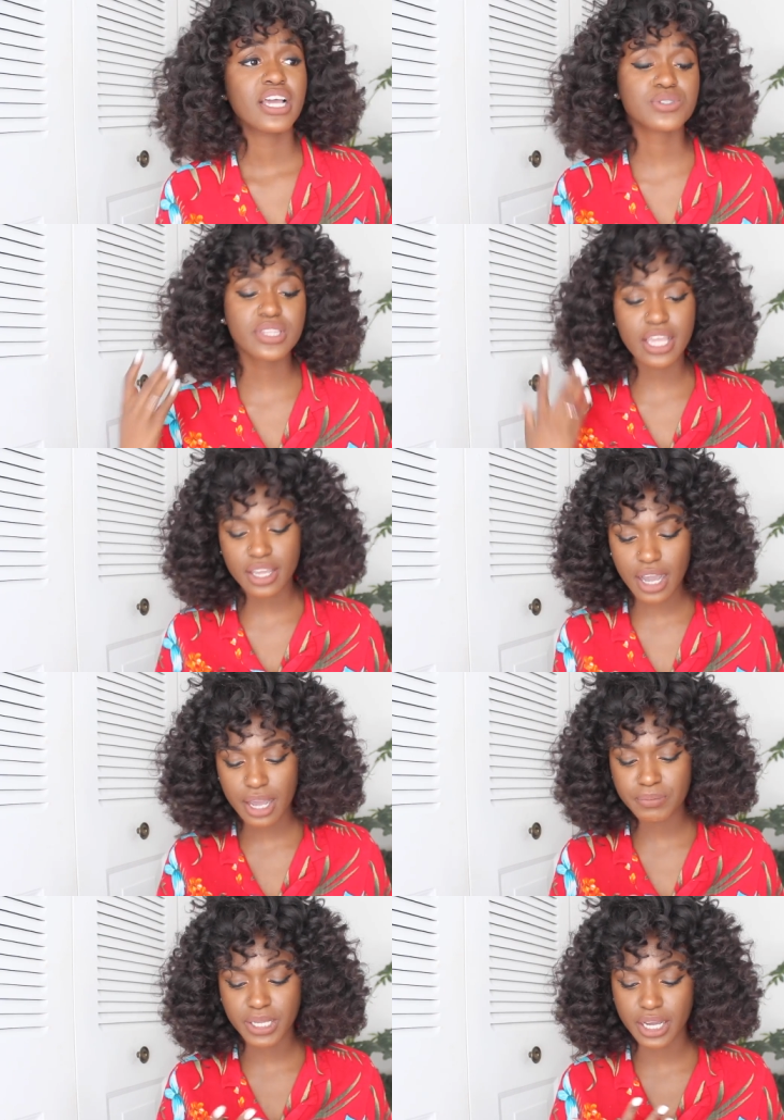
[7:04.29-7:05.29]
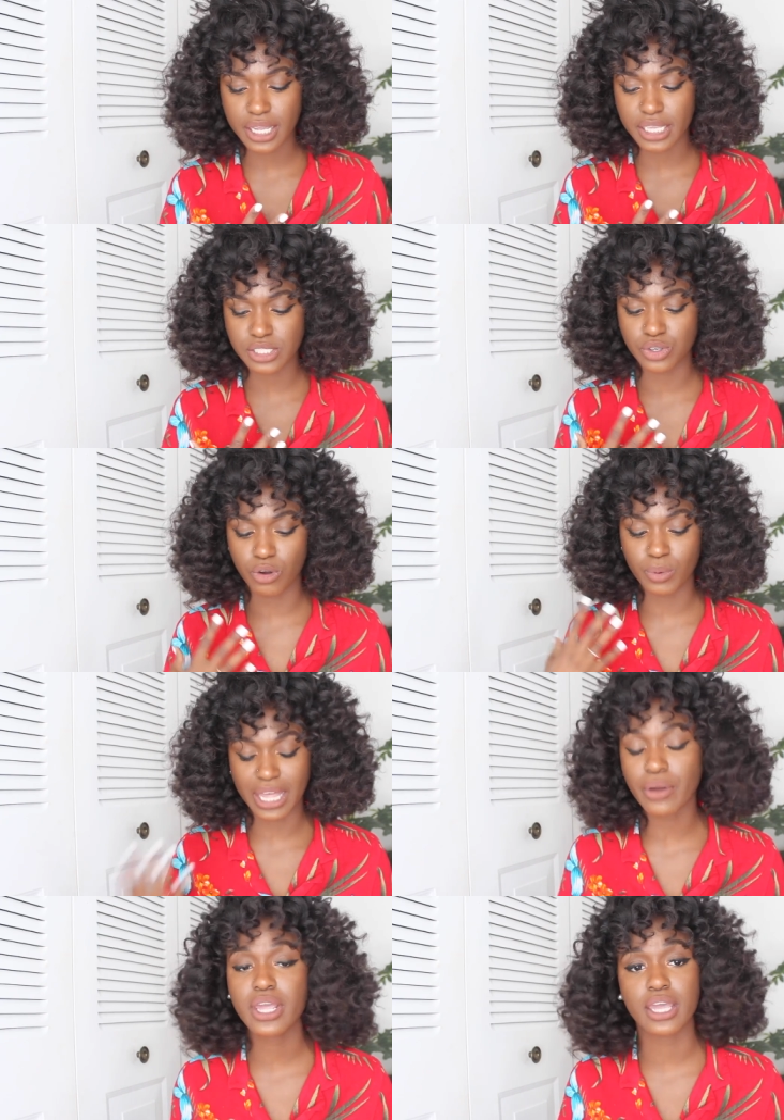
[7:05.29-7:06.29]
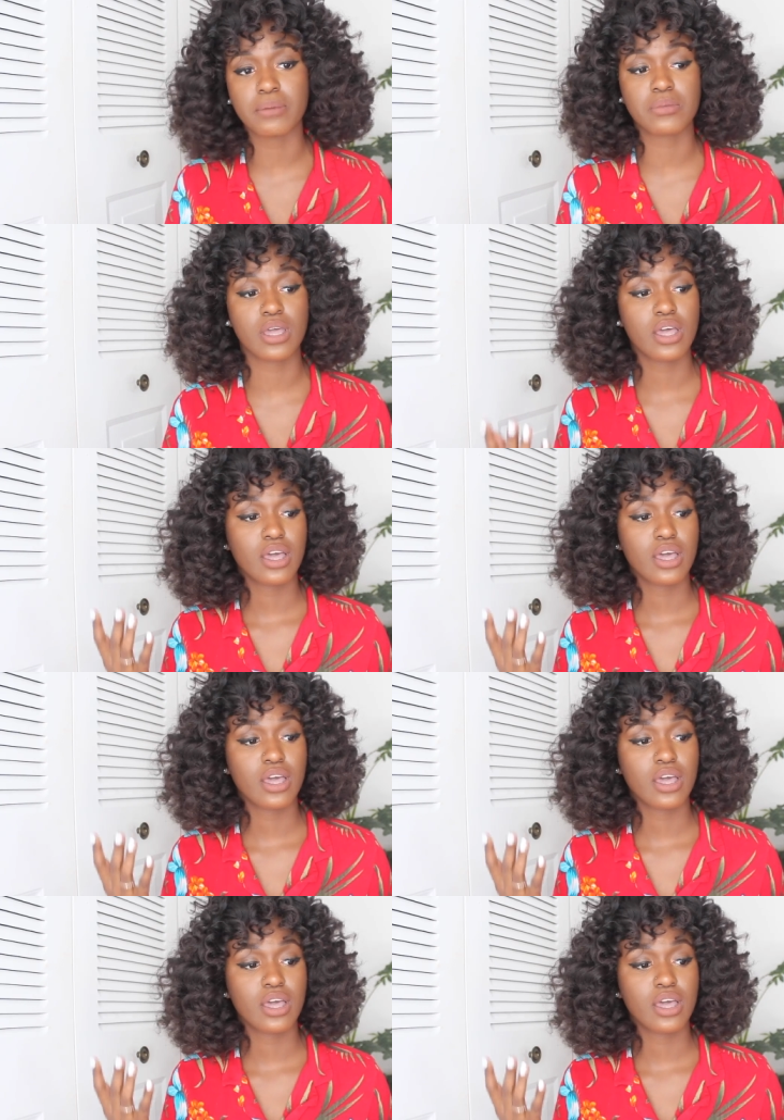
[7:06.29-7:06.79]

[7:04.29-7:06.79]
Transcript: So thank God, because you know, without him